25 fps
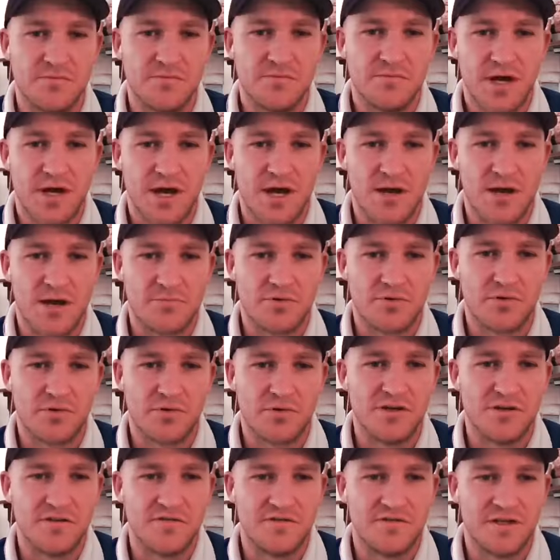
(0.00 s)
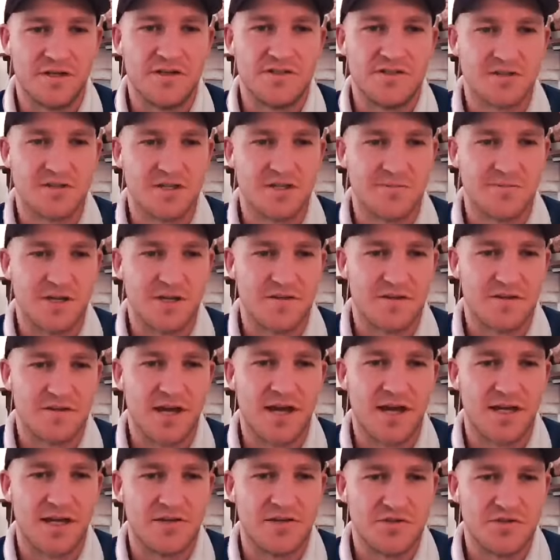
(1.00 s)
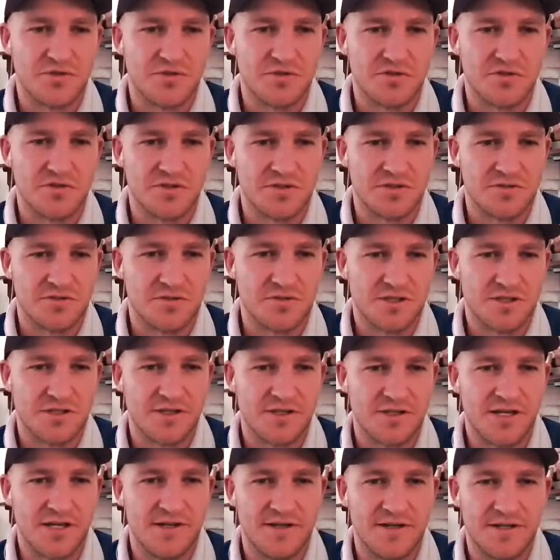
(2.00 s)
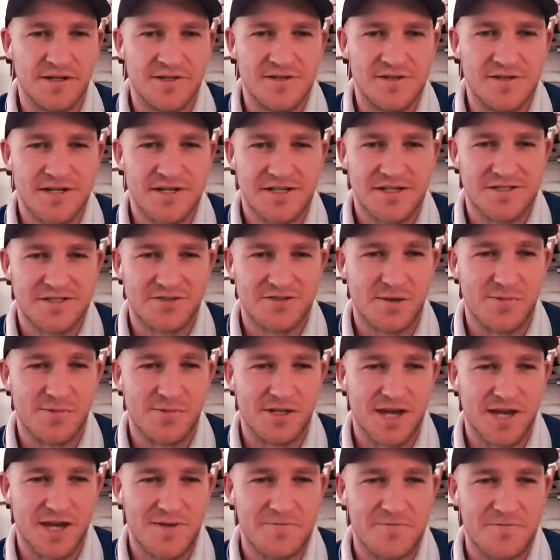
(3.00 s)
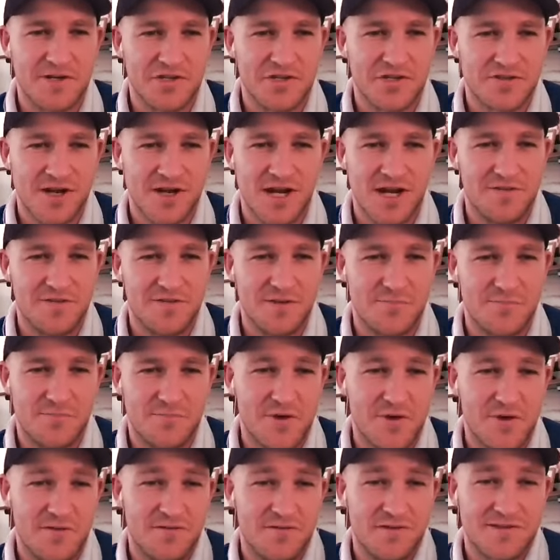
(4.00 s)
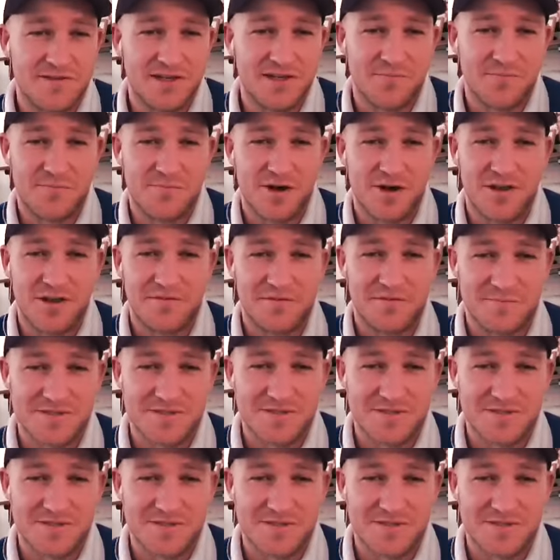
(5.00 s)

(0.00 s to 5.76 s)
perimeter defenders on him the other day, in George and Leonard, and just dropped the game winner straight over the top of both of them. So